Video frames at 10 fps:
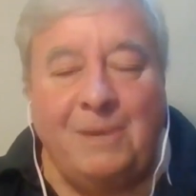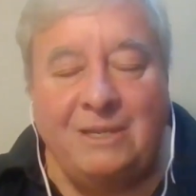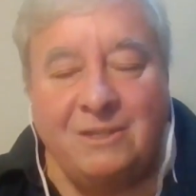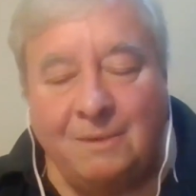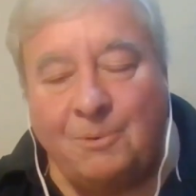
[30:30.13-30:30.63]

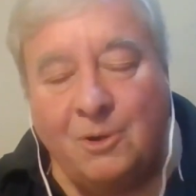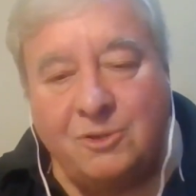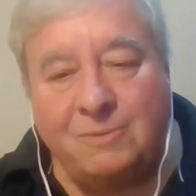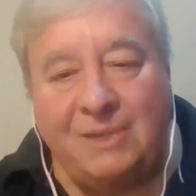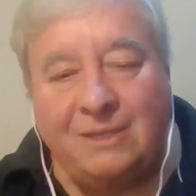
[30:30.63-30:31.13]
Mason
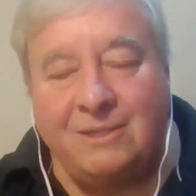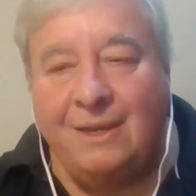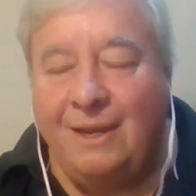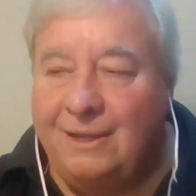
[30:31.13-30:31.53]
approached me and said,